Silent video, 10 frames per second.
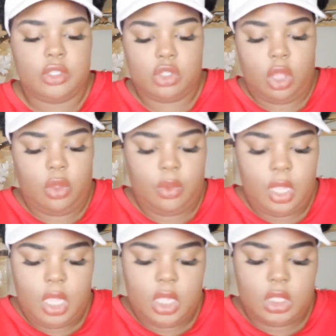So
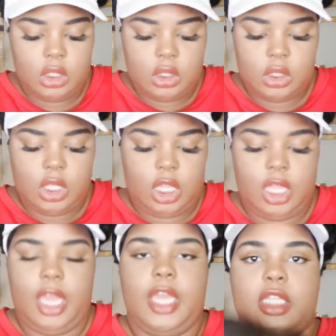this looks like
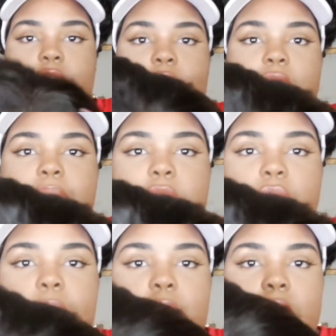it has like a
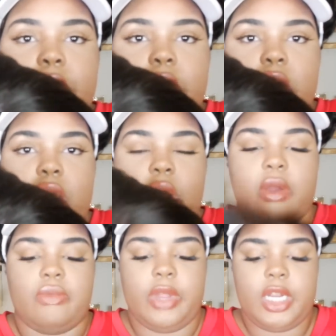middle part
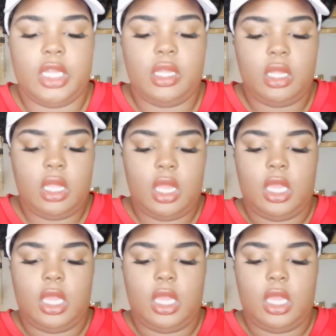already.